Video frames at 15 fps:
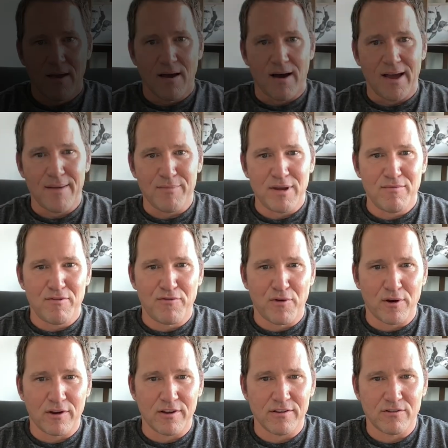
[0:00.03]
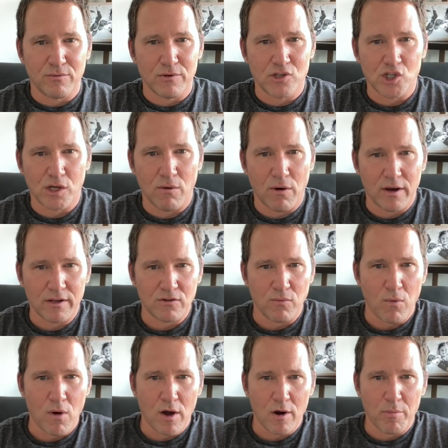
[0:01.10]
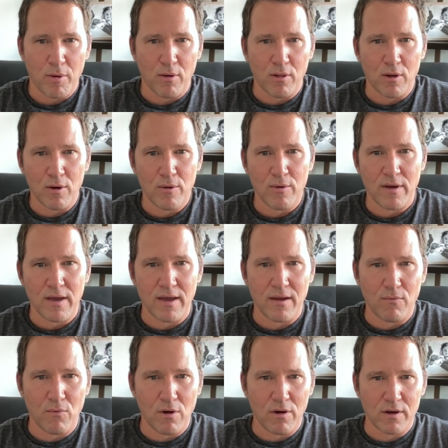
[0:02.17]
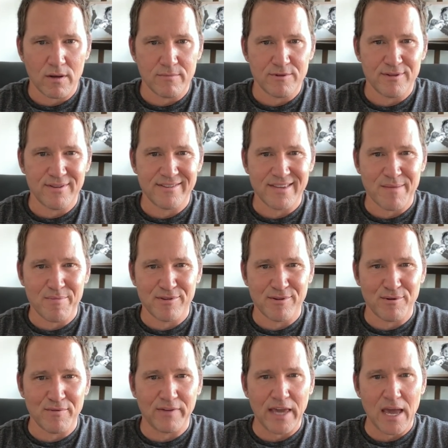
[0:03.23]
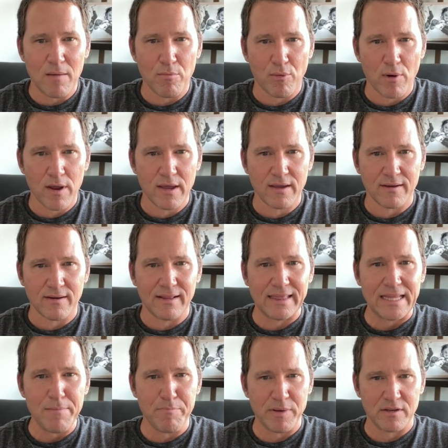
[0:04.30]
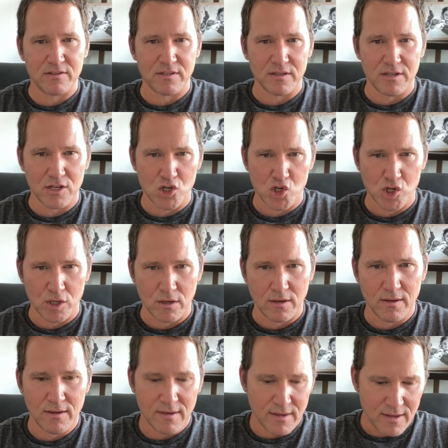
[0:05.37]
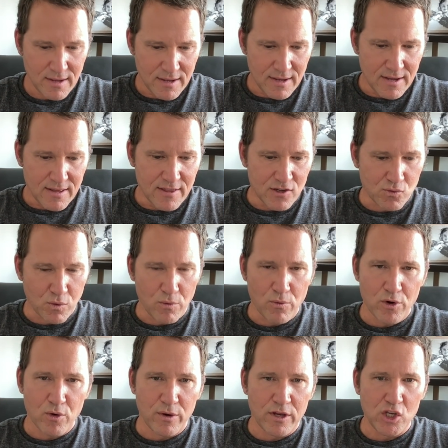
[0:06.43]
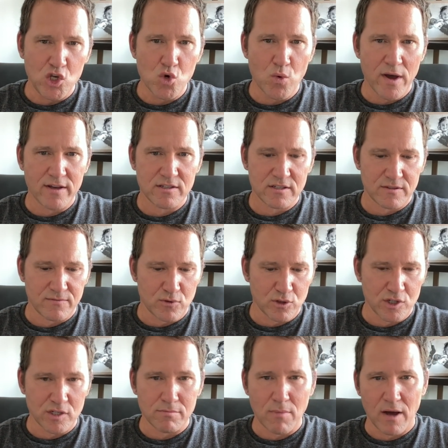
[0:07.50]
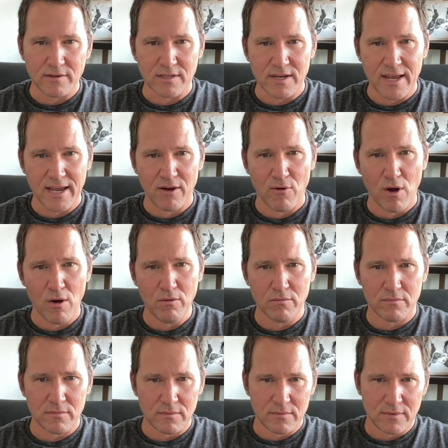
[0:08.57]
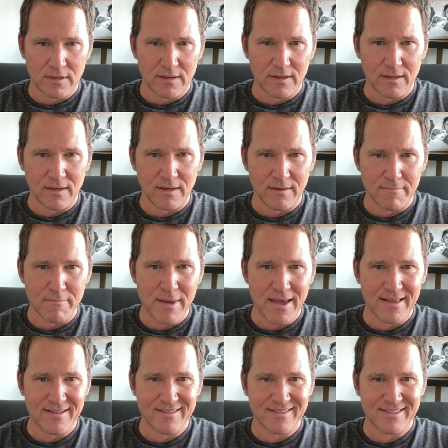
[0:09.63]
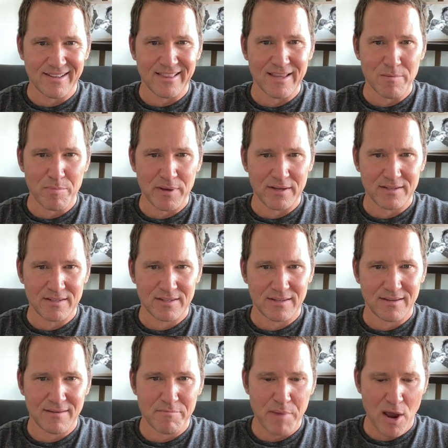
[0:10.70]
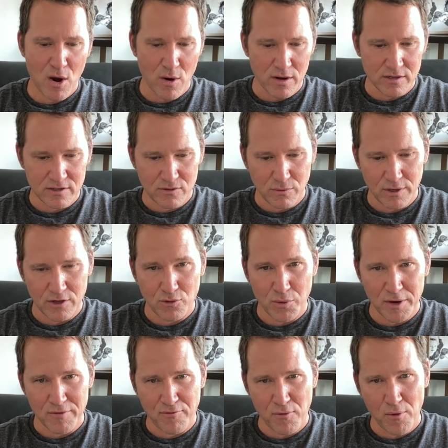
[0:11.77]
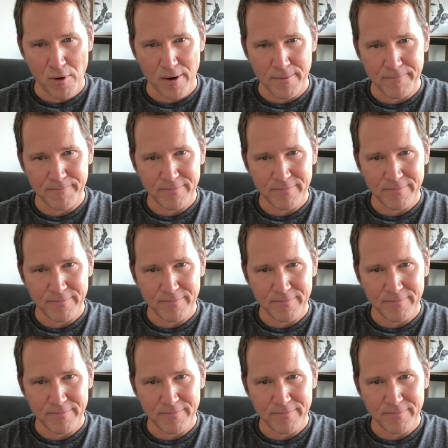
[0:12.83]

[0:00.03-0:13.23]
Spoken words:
I'm David Farkas with Aquatics Water Polo, and welcome to this episode of Game Break Olympics Edition. This one we're doing U.S. versus Montenegro in the Men's Olympics Paris 2024.